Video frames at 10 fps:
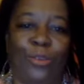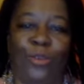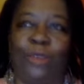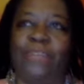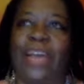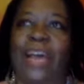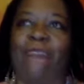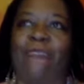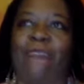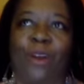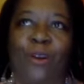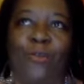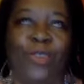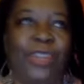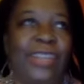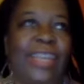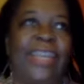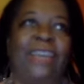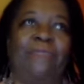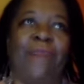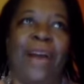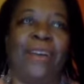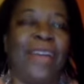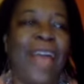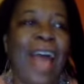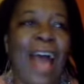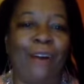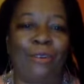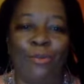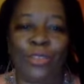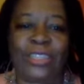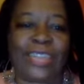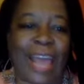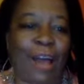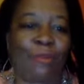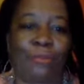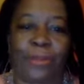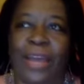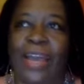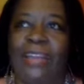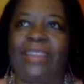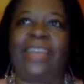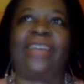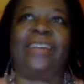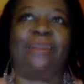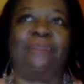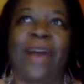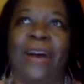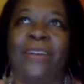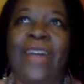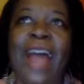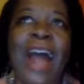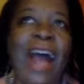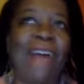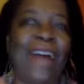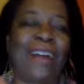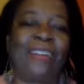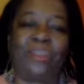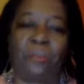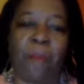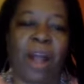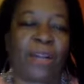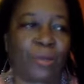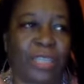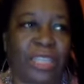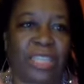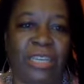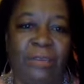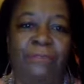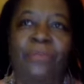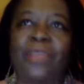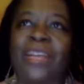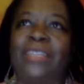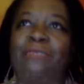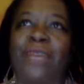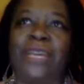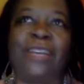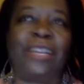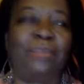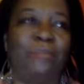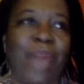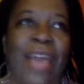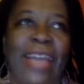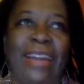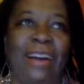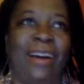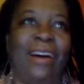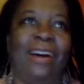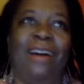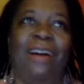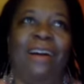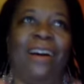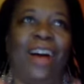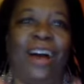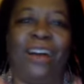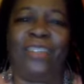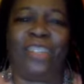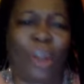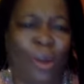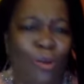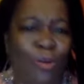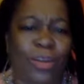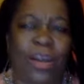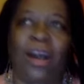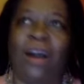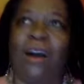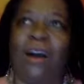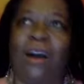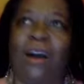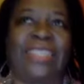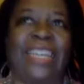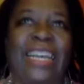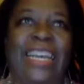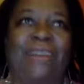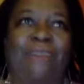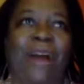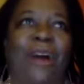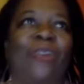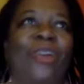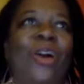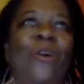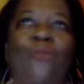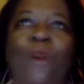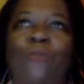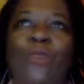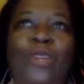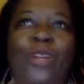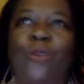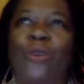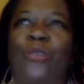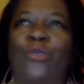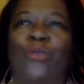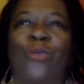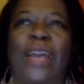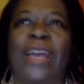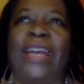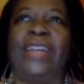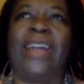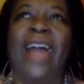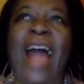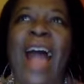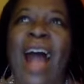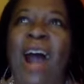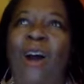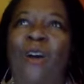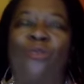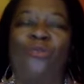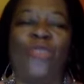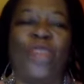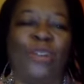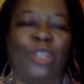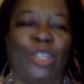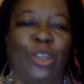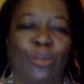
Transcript: who have died from COVID, thinking about how it was downplayed, thinking about how our democracy is being made a, a, a joke, um, just thinking about what we're going through and how there is so